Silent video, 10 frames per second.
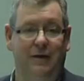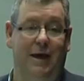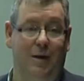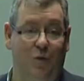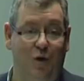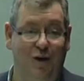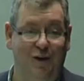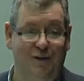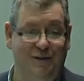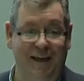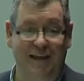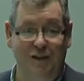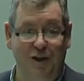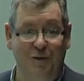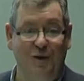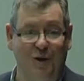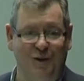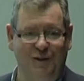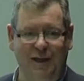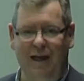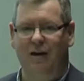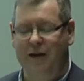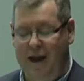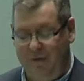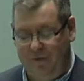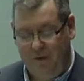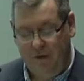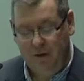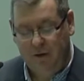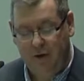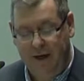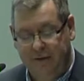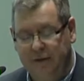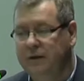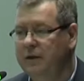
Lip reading: It works, it's low cost, and creates great